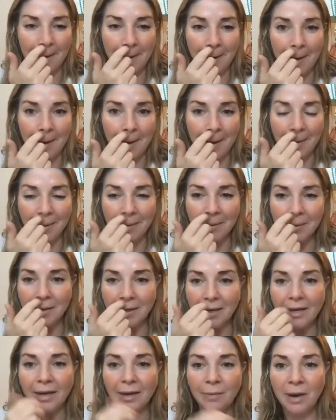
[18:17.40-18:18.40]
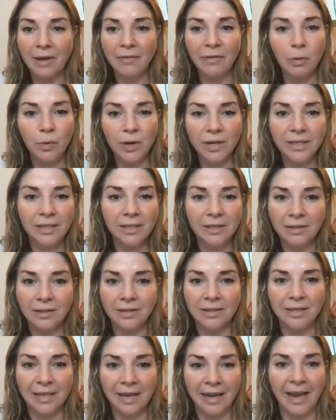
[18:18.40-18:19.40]
And now um, everyone's
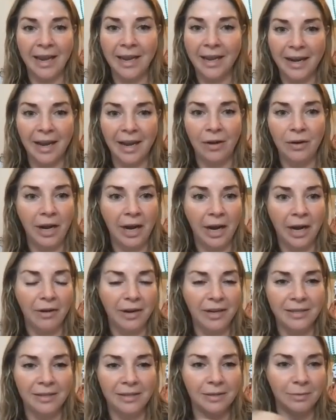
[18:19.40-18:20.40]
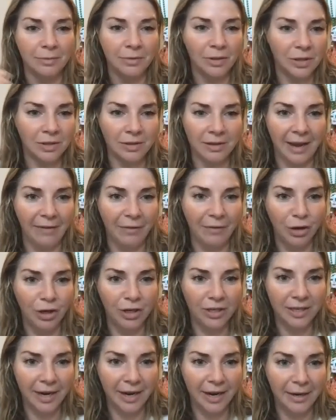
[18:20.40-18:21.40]
hanging out in Aries, having a
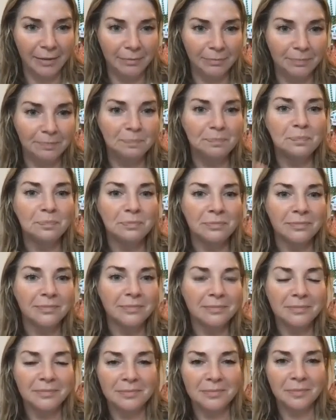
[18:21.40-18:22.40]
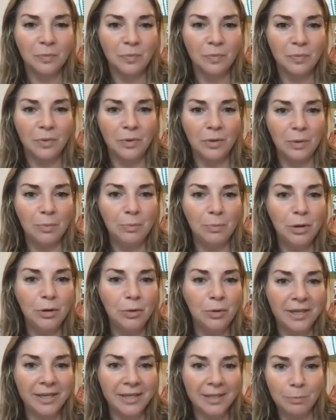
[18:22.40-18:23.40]
good time. Yeah. The
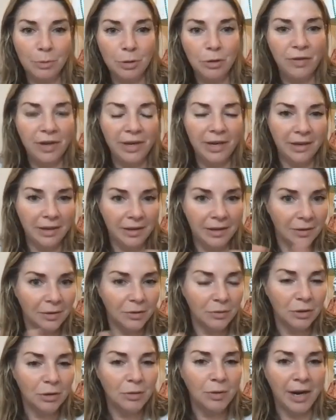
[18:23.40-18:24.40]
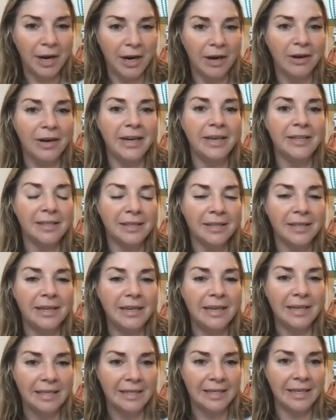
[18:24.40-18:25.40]
moon is moving through Aries
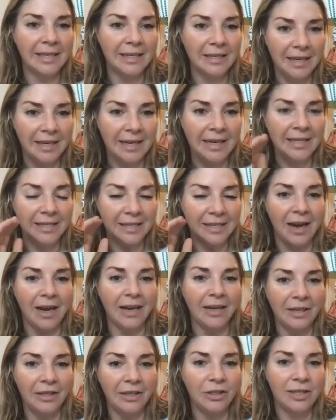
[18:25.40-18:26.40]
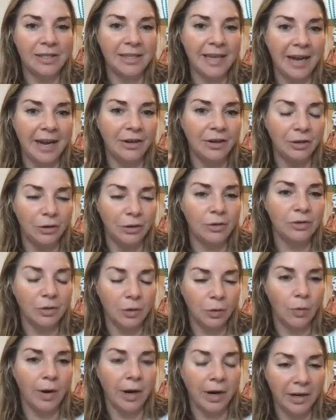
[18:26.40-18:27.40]
and it's, and it's talking to Saturn, who's
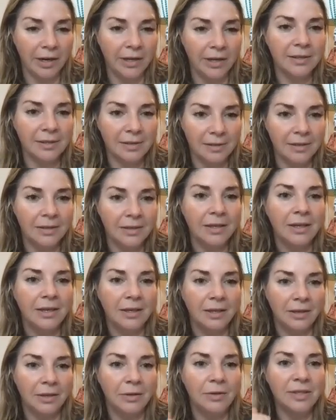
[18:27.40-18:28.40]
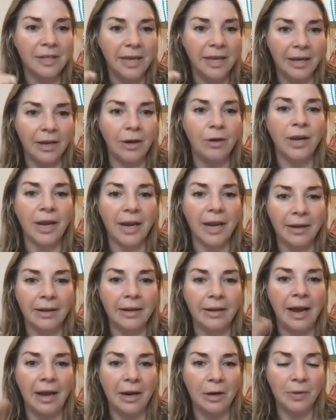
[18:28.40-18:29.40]
in Aquarius. Right. Like, okay,
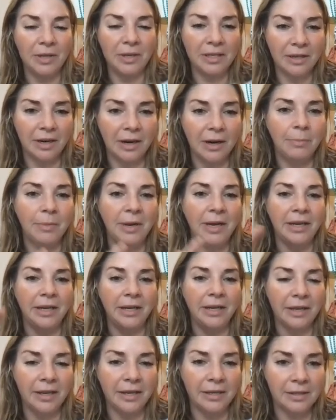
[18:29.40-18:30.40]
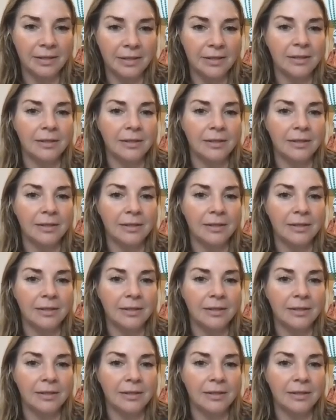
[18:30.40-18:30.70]
how do we start making this